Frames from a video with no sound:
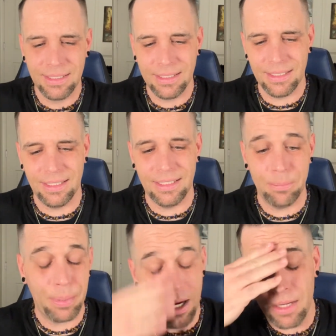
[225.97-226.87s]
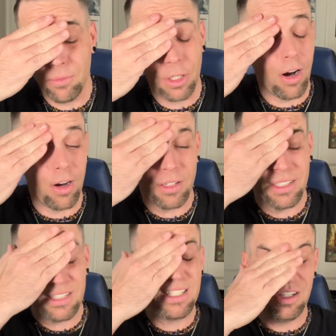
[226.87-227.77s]
But
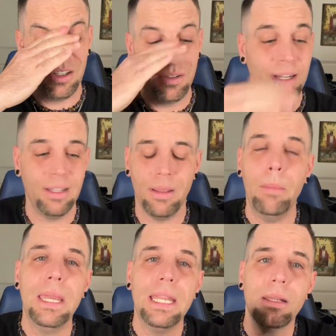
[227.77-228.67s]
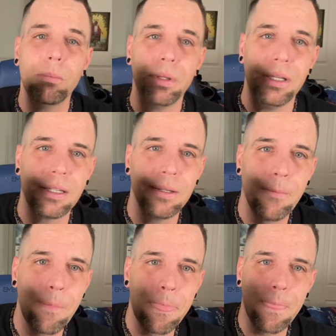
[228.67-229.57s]
regardless, a medium pick.
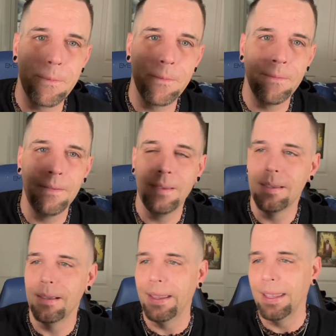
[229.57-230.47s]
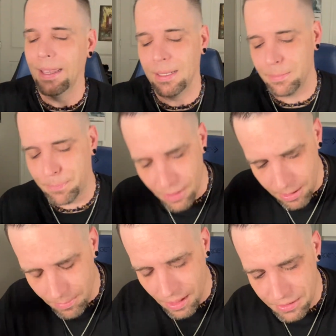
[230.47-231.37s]
And
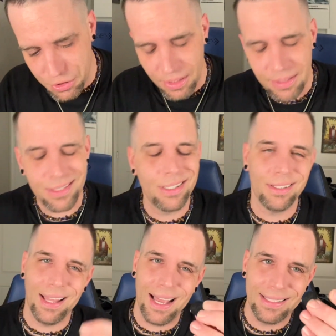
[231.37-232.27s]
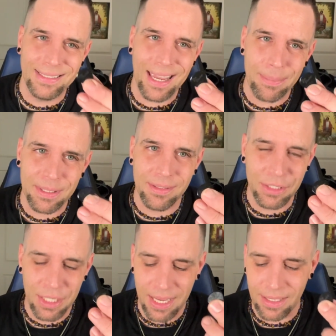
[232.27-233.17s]
pretty much until I adapted the
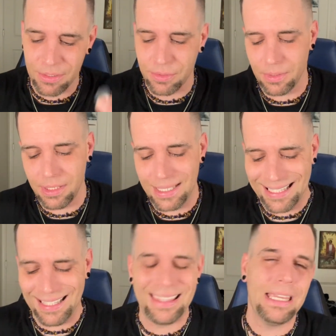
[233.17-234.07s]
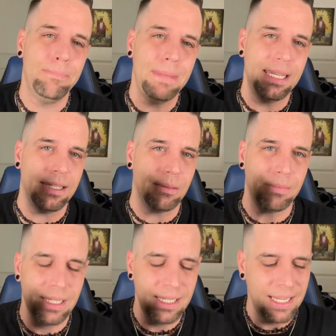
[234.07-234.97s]
Jazz 3, anything
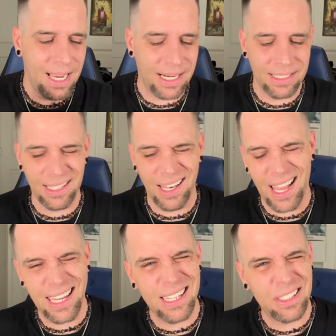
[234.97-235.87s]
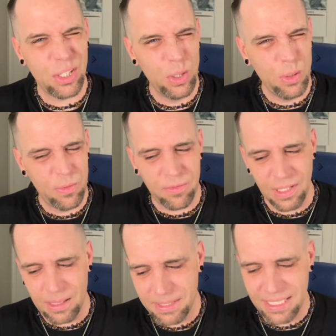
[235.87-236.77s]
medium. I didn't like it too
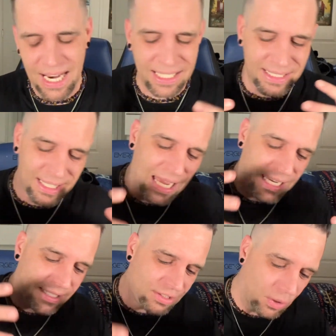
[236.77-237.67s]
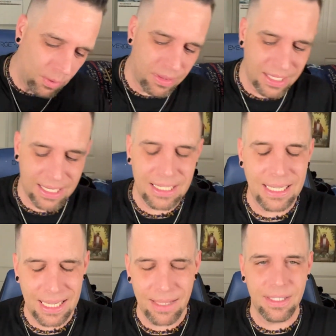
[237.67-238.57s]
flimsy. I didn't like it too thick and
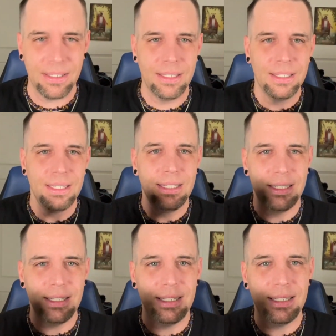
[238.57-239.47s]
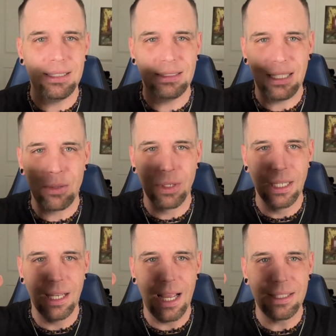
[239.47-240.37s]
heavy. I
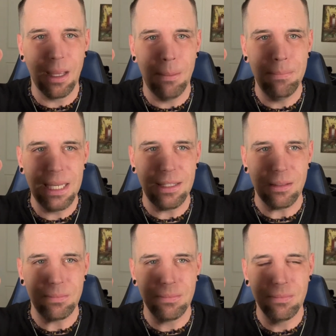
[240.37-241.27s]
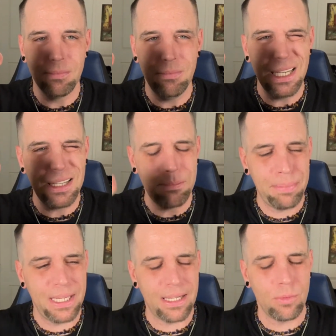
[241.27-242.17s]
really liked a medium. Medium
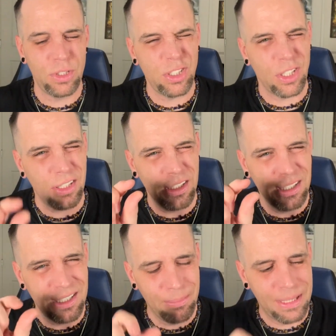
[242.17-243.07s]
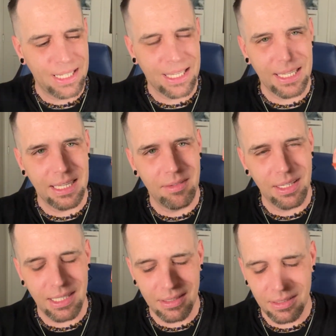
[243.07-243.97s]
pick with just a little bit of give
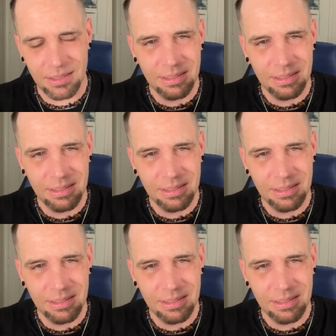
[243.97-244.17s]
in it.